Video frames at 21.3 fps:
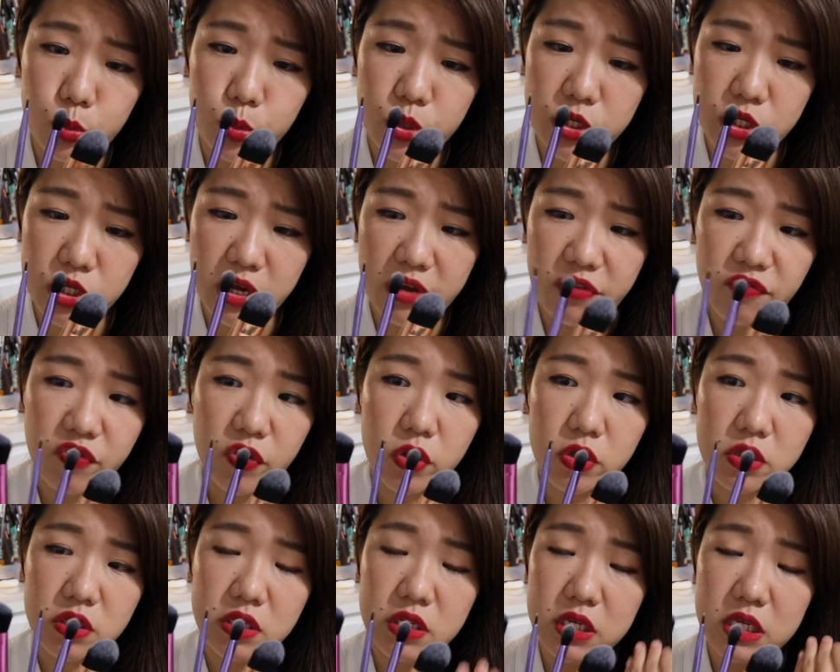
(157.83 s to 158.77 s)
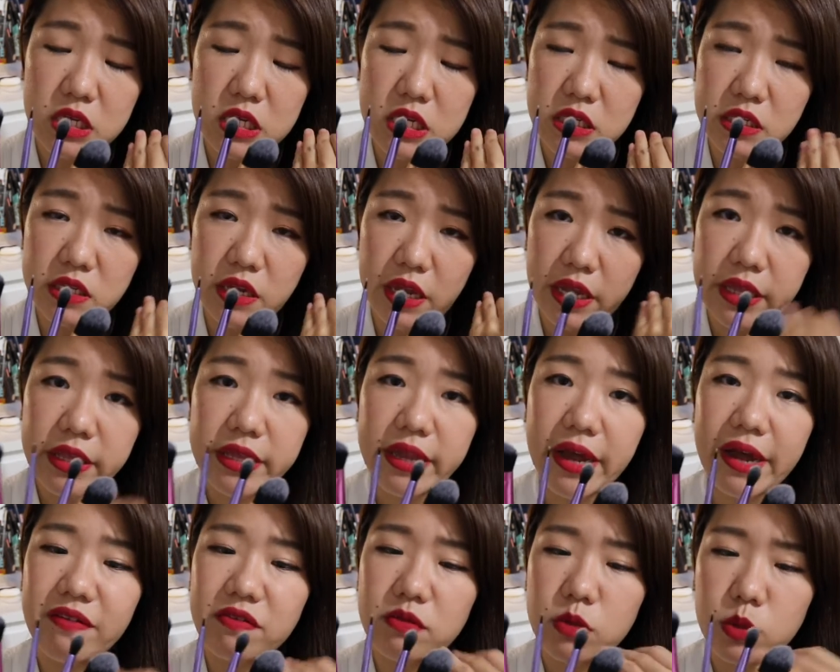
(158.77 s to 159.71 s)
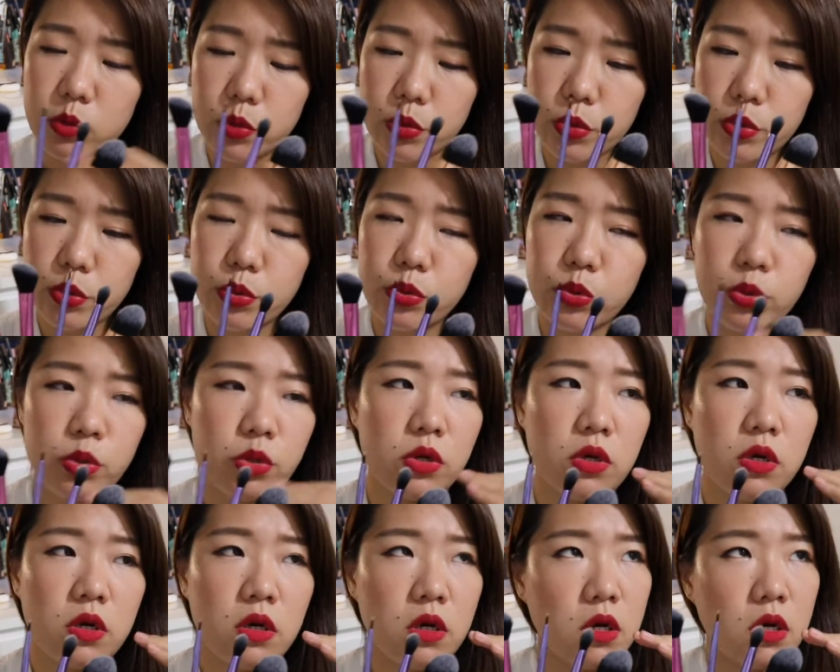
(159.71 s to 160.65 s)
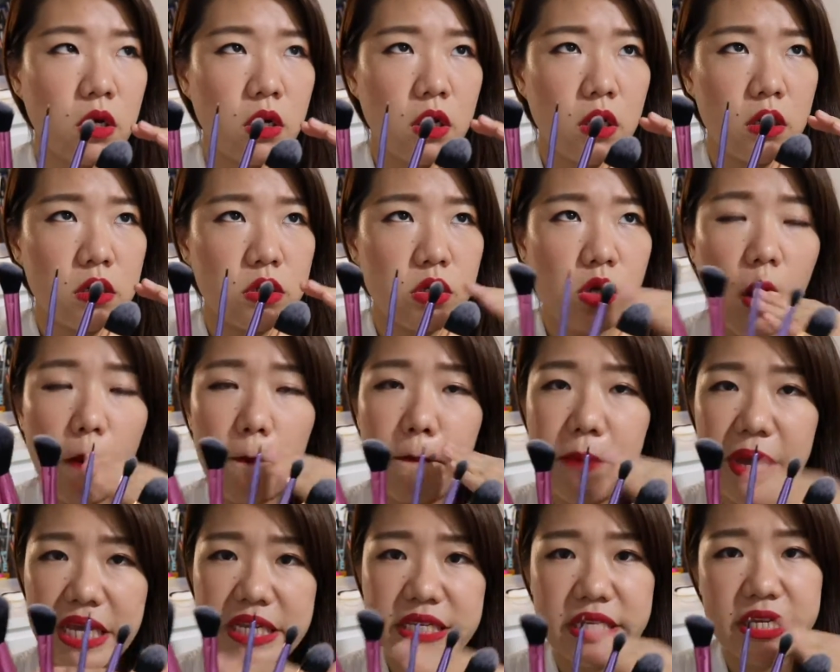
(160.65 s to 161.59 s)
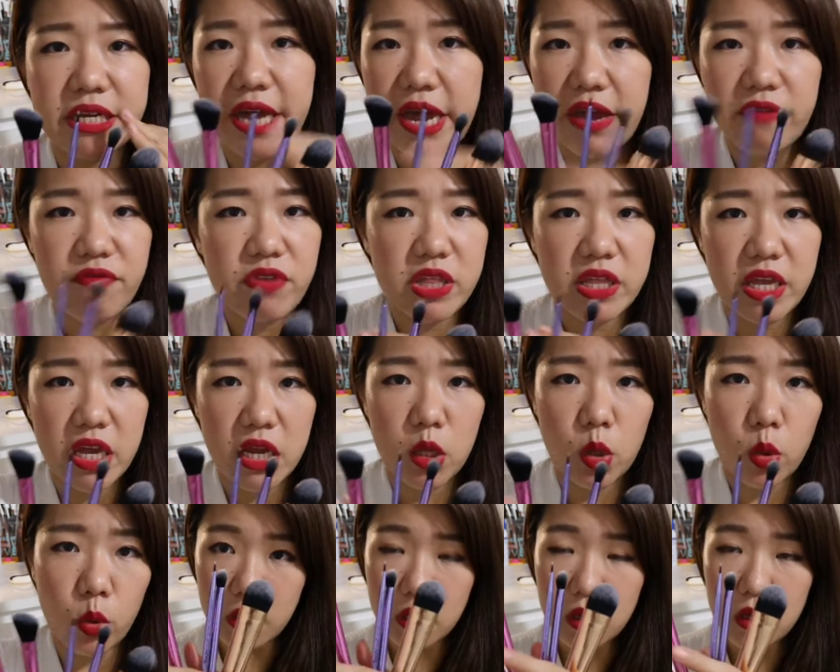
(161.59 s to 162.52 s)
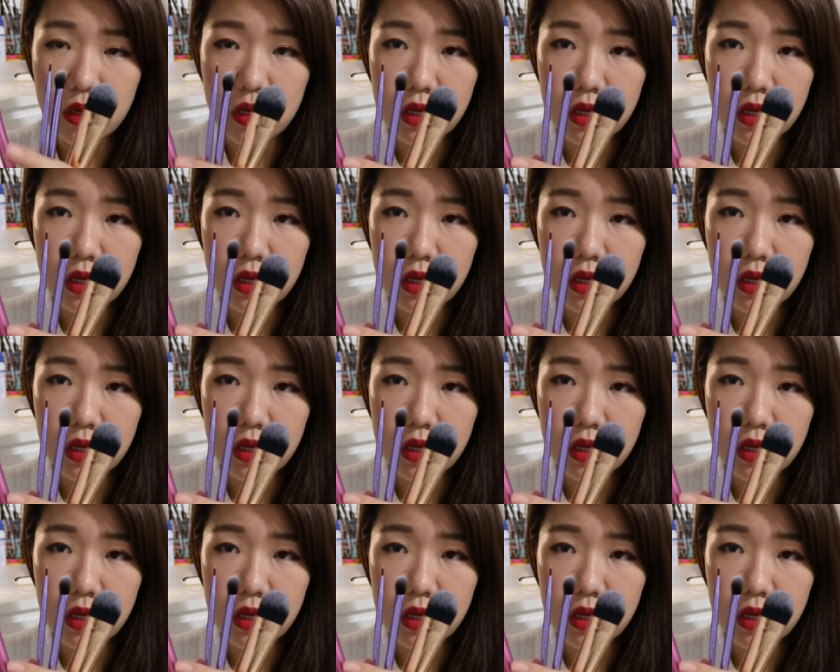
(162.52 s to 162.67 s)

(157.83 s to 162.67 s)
which I feel is enough to do your basic everyday look.